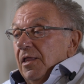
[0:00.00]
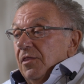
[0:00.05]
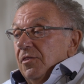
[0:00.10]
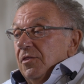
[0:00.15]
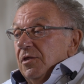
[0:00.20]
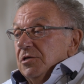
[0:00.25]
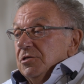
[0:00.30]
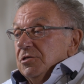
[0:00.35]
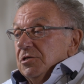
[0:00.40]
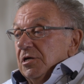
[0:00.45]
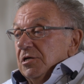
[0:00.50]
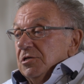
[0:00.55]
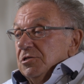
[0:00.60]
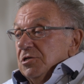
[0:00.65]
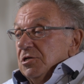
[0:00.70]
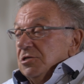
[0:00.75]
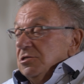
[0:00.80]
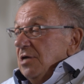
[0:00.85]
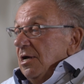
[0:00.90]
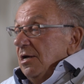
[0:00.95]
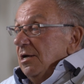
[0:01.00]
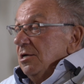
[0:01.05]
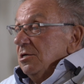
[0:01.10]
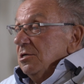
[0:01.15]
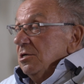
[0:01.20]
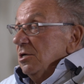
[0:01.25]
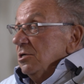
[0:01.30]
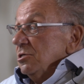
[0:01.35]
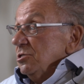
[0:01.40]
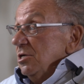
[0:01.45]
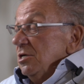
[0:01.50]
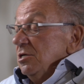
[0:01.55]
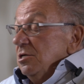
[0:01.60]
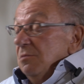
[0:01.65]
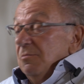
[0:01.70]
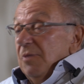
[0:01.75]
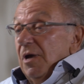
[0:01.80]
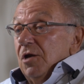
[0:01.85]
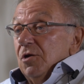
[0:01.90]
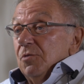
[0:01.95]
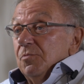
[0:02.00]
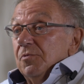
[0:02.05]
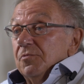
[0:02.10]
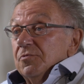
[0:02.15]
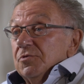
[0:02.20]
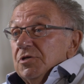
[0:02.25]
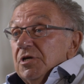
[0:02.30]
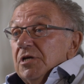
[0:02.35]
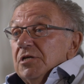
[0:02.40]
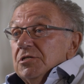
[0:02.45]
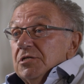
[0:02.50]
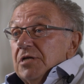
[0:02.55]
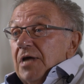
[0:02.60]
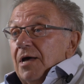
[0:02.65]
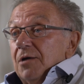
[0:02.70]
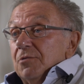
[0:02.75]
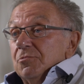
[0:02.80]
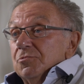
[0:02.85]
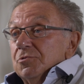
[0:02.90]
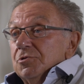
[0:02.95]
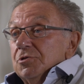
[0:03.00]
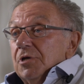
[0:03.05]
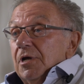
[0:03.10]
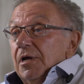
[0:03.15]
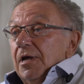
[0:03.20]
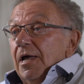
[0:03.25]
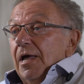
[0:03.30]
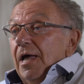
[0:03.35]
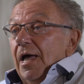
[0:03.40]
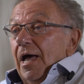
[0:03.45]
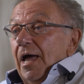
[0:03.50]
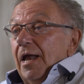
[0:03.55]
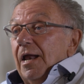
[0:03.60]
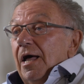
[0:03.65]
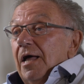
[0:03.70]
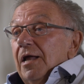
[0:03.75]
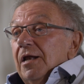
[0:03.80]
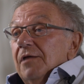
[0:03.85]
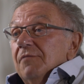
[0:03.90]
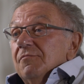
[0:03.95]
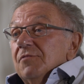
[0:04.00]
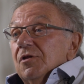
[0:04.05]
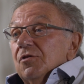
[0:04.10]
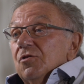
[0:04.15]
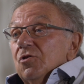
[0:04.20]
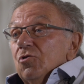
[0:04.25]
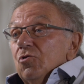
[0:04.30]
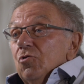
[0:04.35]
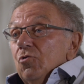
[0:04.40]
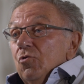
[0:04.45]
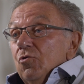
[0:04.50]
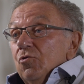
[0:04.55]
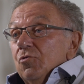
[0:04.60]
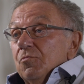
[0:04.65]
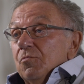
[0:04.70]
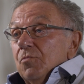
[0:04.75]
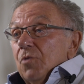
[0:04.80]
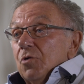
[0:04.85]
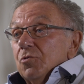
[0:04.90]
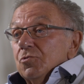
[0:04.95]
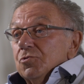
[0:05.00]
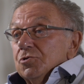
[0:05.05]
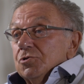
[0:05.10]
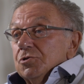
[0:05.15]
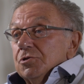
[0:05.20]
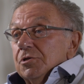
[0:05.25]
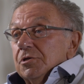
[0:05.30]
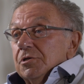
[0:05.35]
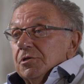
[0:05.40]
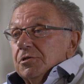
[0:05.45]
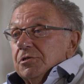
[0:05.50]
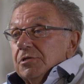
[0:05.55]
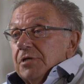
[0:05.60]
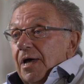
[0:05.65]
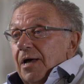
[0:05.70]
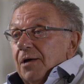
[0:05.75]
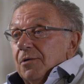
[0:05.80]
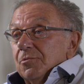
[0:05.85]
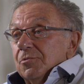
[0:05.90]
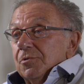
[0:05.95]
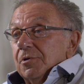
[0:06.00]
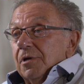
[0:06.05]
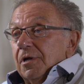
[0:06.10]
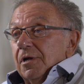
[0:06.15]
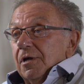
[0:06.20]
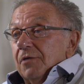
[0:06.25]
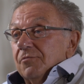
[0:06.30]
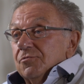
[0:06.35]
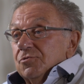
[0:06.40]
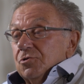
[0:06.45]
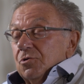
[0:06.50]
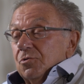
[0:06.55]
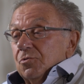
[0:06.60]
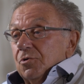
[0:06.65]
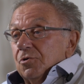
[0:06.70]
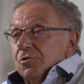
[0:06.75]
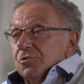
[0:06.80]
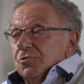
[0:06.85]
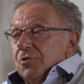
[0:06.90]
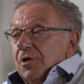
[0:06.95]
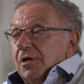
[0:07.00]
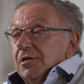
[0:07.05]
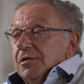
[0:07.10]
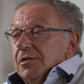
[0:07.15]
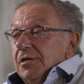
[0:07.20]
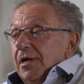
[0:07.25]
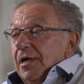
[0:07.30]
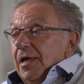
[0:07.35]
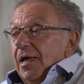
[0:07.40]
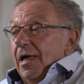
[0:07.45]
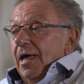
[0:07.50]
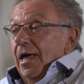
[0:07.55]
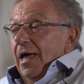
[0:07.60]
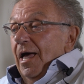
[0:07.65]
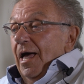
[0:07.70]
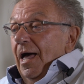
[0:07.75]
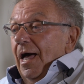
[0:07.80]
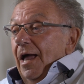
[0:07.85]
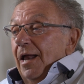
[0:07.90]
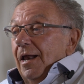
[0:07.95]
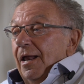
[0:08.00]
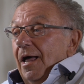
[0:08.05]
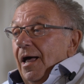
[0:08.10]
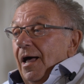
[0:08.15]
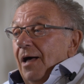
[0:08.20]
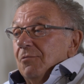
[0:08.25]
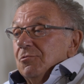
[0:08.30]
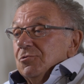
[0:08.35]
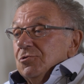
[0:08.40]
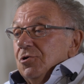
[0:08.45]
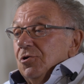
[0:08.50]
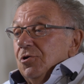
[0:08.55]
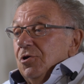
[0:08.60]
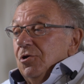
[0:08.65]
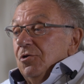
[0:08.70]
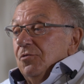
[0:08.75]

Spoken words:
This is a city made up of 6 towns, and I lived in the northernmost town of Stoke-on-Trent, and I was lucky